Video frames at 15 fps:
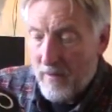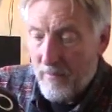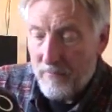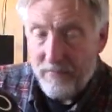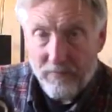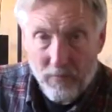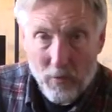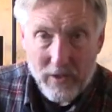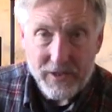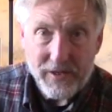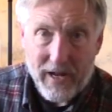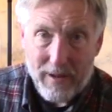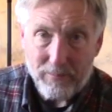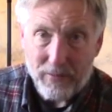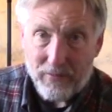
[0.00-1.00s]
voice
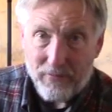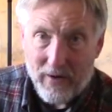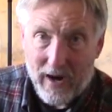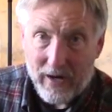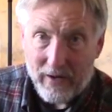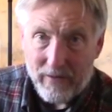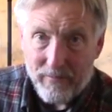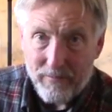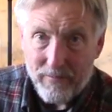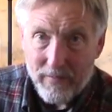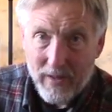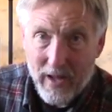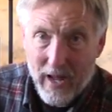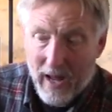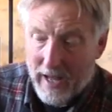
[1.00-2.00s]
amplifier,
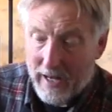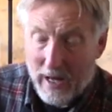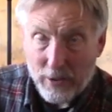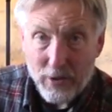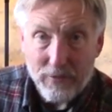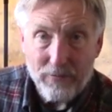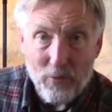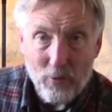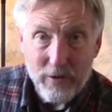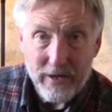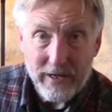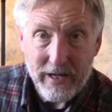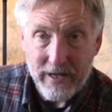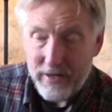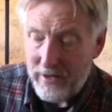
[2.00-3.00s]
and I look forward to
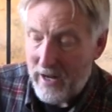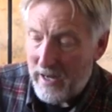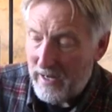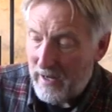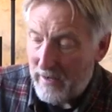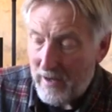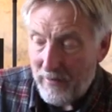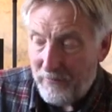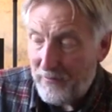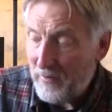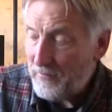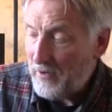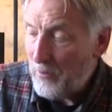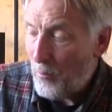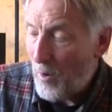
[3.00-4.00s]
getting a
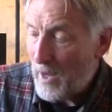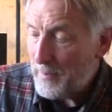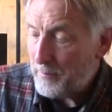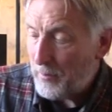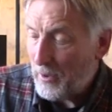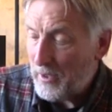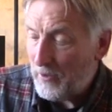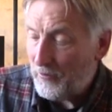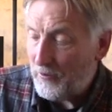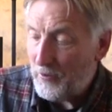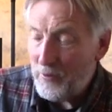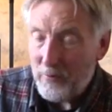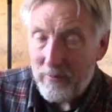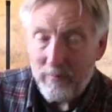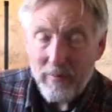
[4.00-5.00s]
50 watt pretty
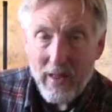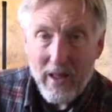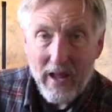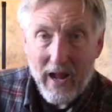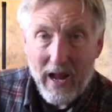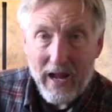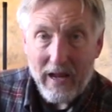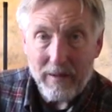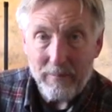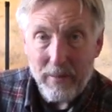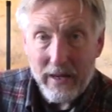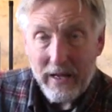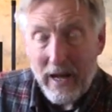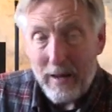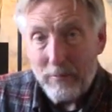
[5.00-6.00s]
soon and
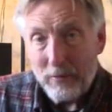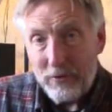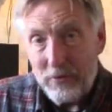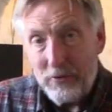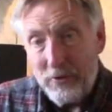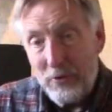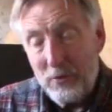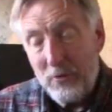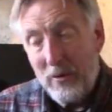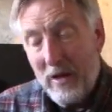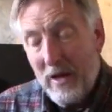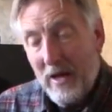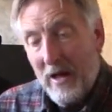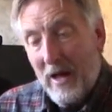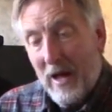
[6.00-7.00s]
being able to do
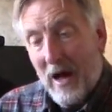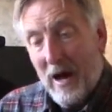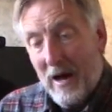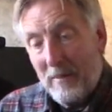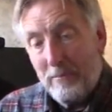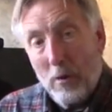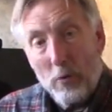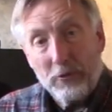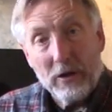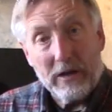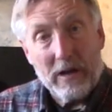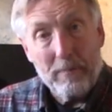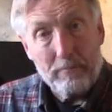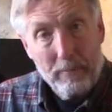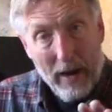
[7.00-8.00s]
both a
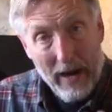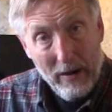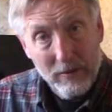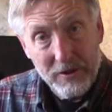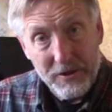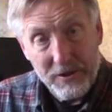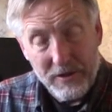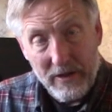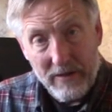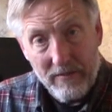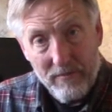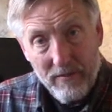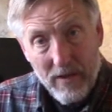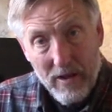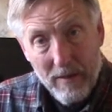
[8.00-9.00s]

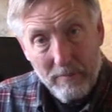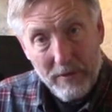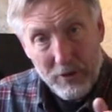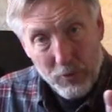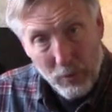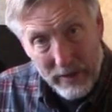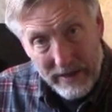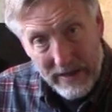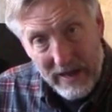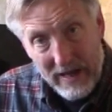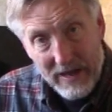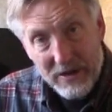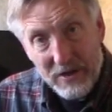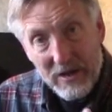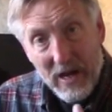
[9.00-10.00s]
comparison between
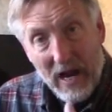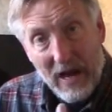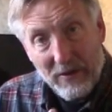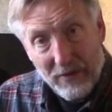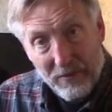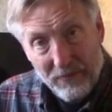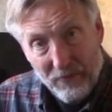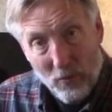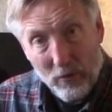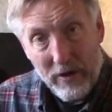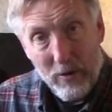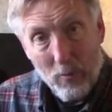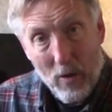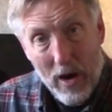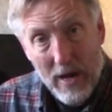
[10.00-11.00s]
it and the
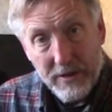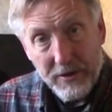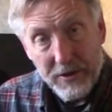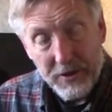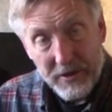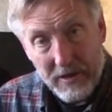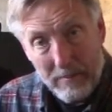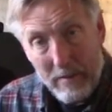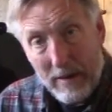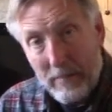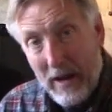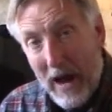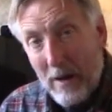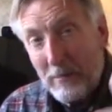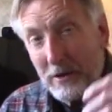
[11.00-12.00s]
40 watt to see
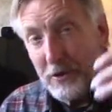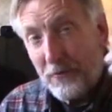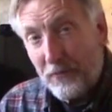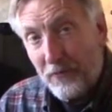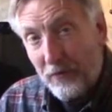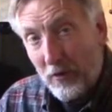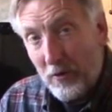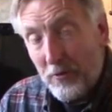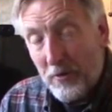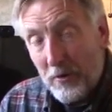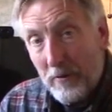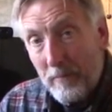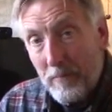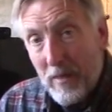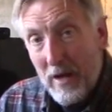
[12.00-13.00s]
maybe how much
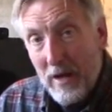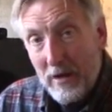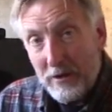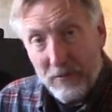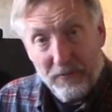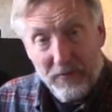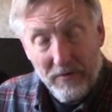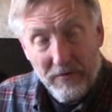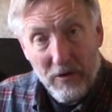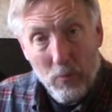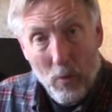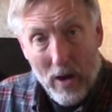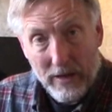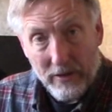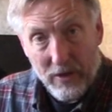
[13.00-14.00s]
further the 50
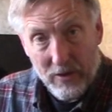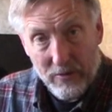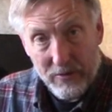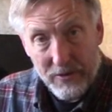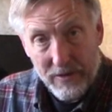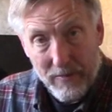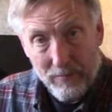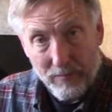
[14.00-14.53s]
watt goes,